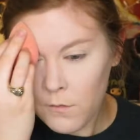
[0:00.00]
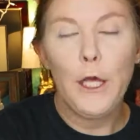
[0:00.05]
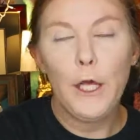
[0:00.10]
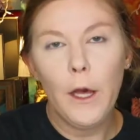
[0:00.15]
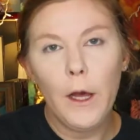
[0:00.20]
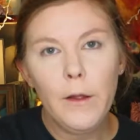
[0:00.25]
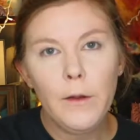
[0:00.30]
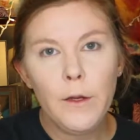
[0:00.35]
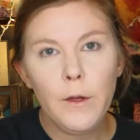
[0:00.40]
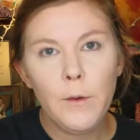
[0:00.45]

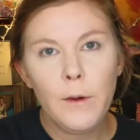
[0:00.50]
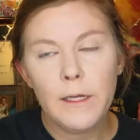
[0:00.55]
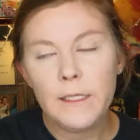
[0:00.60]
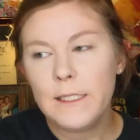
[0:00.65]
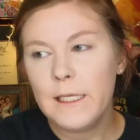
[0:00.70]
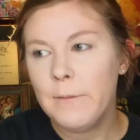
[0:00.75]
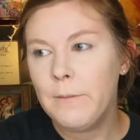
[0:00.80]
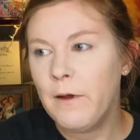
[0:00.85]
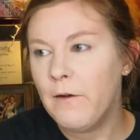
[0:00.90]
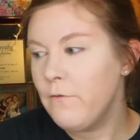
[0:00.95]
Y'all know I
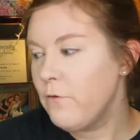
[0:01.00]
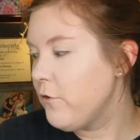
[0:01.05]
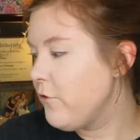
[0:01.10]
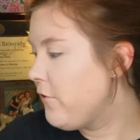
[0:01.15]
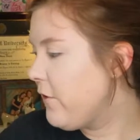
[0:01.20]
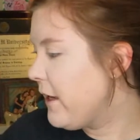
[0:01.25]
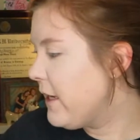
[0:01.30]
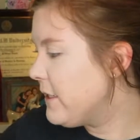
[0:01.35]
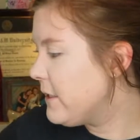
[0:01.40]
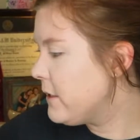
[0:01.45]
said my full
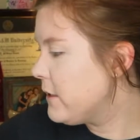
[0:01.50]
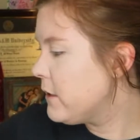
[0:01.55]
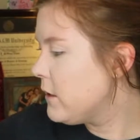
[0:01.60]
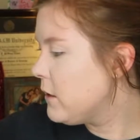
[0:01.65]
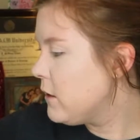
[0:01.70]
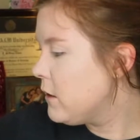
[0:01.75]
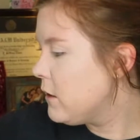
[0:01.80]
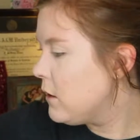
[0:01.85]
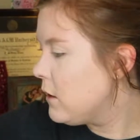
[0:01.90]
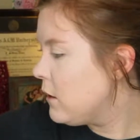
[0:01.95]
face.
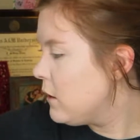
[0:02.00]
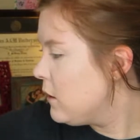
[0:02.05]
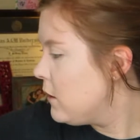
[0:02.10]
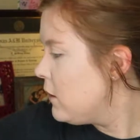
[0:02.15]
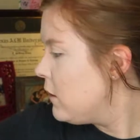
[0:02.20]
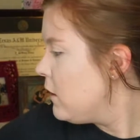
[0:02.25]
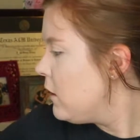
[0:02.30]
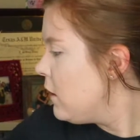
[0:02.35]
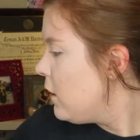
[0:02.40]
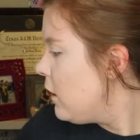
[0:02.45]

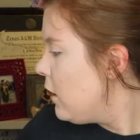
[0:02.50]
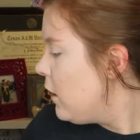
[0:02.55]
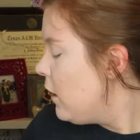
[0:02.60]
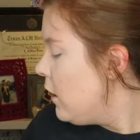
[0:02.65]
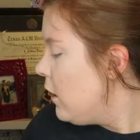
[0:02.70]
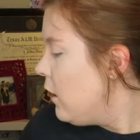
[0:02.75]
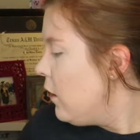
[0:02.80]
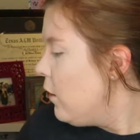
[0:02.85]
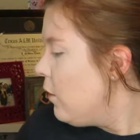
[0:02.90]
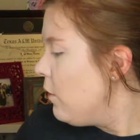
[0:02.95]

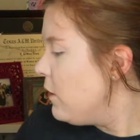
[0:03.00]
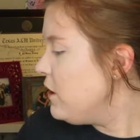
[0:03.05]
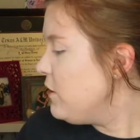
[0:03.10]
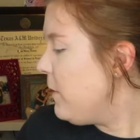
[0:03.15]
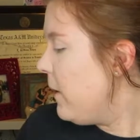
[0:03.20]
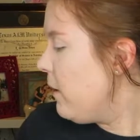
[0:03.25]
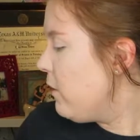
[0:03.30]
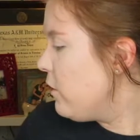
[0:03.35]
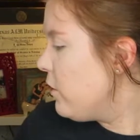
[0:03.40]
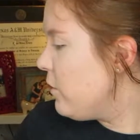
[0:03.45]
Which
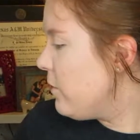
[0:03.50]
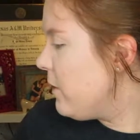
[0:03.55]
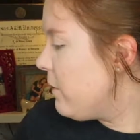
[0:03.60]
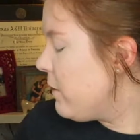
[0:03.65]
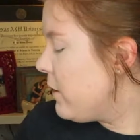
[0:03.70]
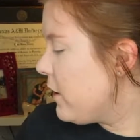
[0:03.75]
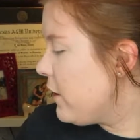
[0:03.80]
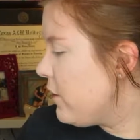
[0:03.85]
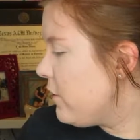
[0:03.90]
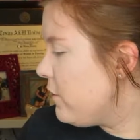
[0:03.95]
powder do we
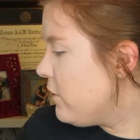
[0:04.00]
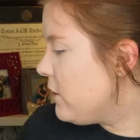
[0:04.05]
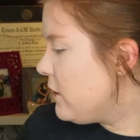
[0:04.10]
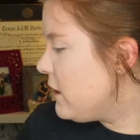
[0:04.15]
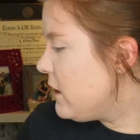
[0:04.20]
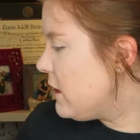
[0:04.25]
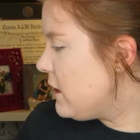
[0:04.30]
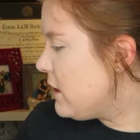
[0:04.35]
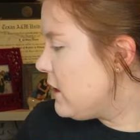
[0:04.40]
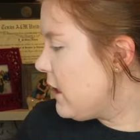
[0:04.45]
want to
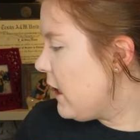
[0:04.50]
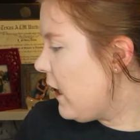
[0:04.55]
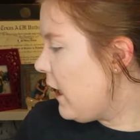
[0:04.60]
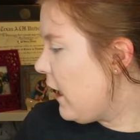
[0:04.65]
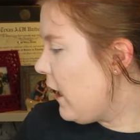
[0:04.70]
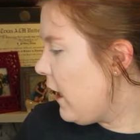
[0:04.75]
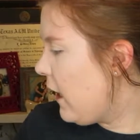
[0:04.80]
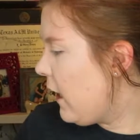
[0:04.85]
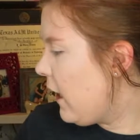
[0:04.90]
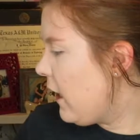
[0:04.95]
use
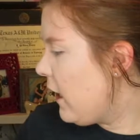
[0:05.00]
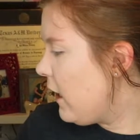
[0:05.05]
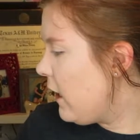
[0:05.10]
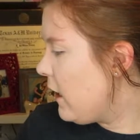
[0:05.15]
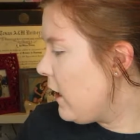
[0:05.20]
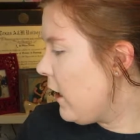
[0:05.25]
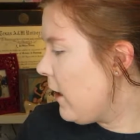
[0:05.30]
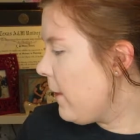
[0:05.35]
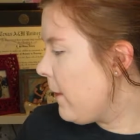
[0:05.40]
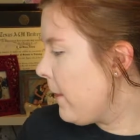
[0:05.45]

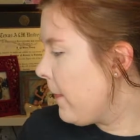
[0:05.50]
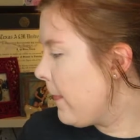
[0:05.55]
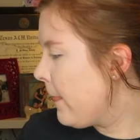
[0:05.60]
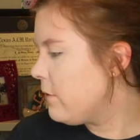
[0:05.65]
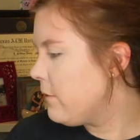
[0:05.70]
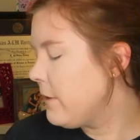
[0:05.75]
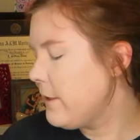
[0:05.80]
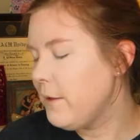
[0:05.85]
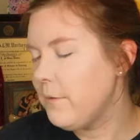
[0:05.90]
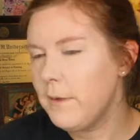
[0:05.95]
today?
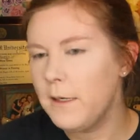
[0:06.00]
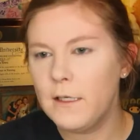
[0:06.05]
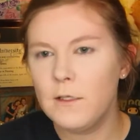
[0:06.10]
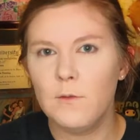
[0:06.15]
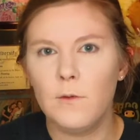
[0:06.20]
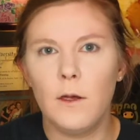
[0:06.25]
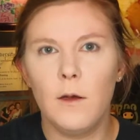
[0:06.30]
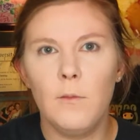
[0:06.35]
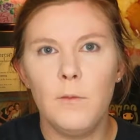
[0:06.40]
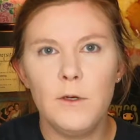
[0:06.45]
I mean, might
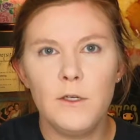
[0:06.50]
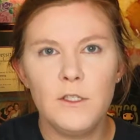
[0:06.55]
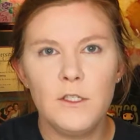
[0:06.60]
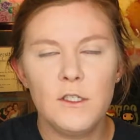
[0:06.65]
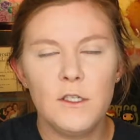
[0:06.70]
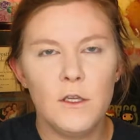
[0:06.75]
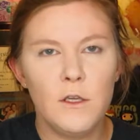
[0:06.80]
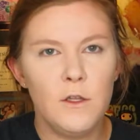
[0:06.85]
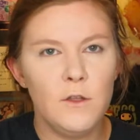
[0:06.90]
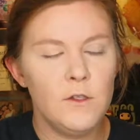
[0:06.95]
as well. We're
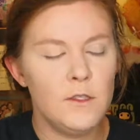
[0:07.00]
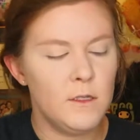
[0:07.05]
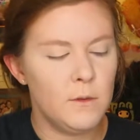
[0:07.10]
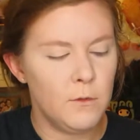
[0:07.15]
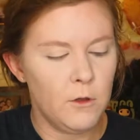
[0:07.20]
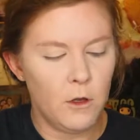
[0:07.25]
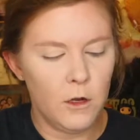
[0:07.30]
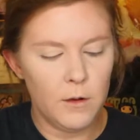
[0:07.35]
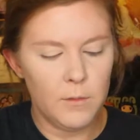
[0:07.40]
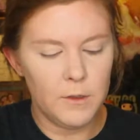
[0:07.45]
just going to use
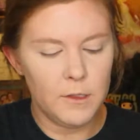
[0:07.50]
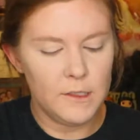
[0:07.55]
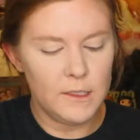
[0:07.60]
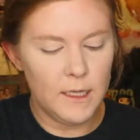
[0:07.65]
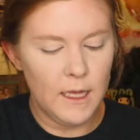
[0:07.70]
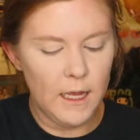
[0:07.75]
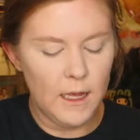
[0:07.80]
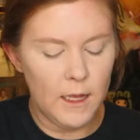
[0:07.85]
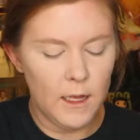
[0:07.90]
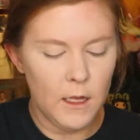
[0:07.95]
some Laura
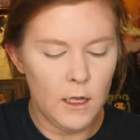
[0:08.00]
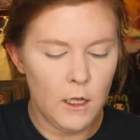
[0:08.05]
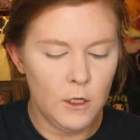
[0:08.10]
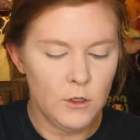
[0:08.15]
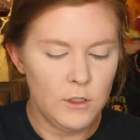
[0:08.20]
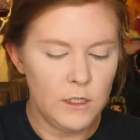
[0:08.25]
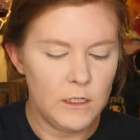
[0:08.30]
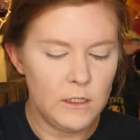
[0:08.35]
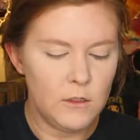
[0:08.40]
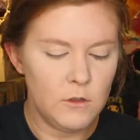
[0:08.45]
Mercier
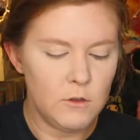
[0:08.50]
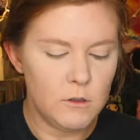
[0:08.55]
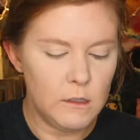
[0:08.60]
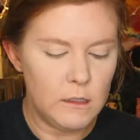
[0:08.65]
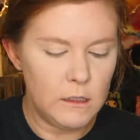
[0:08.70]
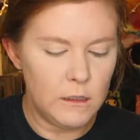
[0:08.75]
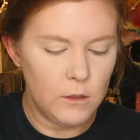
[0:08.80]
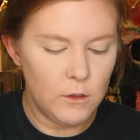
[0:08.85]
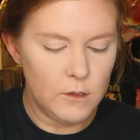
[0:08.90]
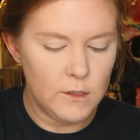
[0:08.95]

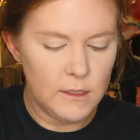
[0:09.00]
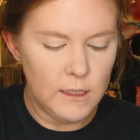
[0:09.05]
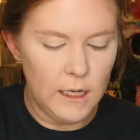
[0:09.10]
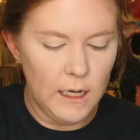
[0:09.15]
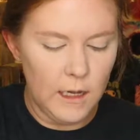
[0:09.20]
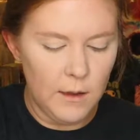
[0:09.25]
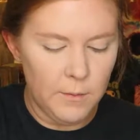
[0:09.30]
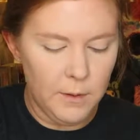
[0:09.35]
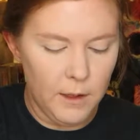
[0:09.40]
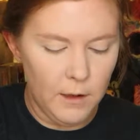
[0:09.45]
Translucent Loose
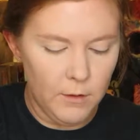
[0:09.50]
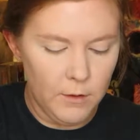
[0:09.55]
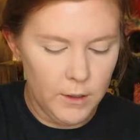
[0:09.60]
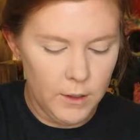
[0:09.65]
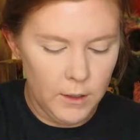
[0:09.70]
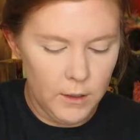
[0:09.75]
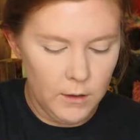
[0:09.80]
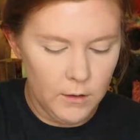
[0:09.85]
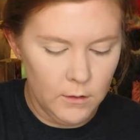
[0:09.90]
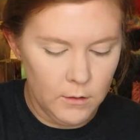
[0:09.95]
Setting
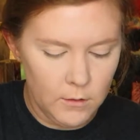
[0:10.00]
Powder.